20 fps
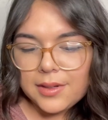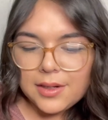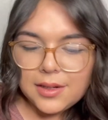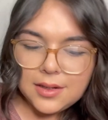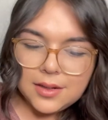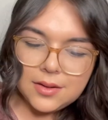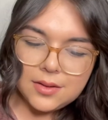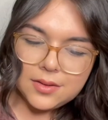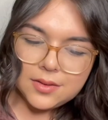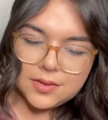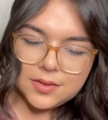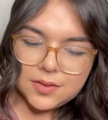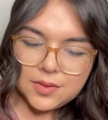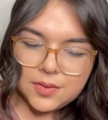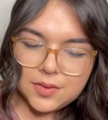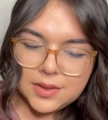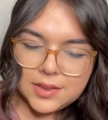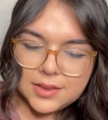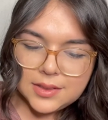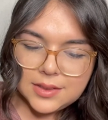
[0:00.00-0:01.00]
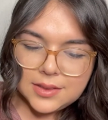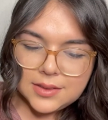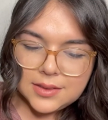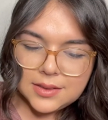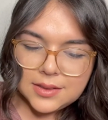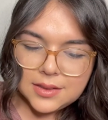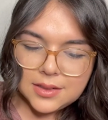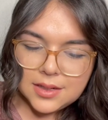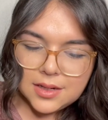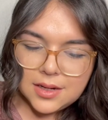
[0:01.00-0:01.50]
also this is
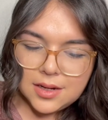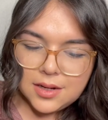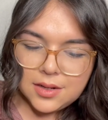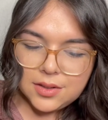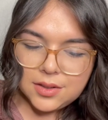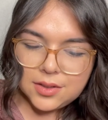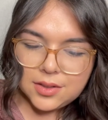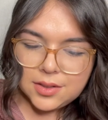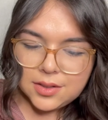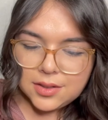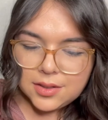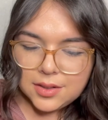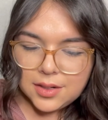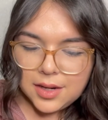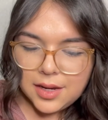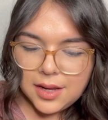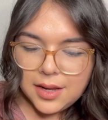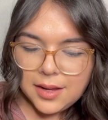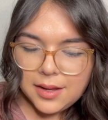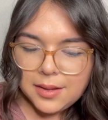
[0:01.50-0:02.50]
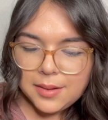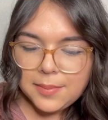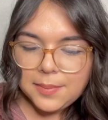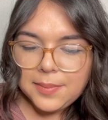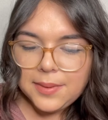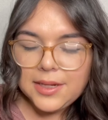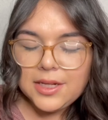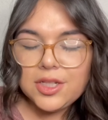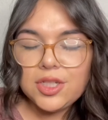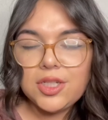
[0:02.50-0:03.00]
the color
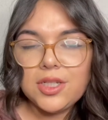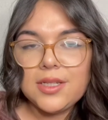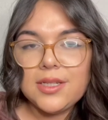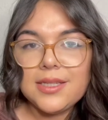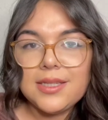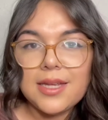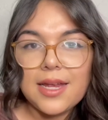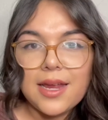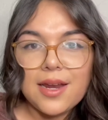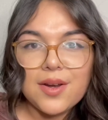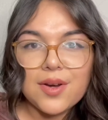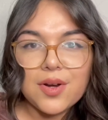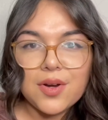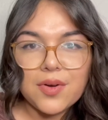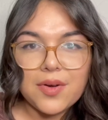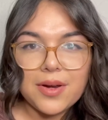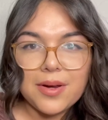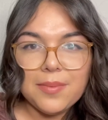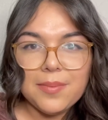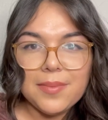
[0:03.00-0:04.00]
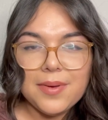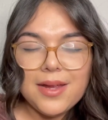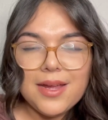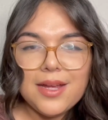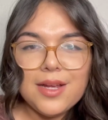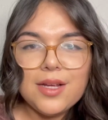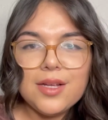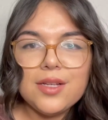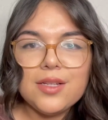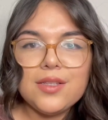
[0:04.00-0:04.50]
peaches and cream.
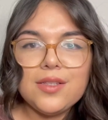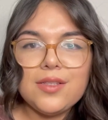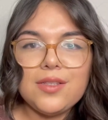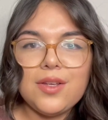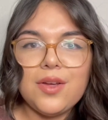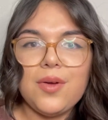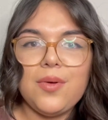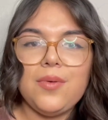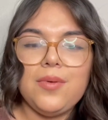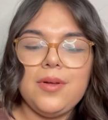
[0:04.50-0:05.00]
So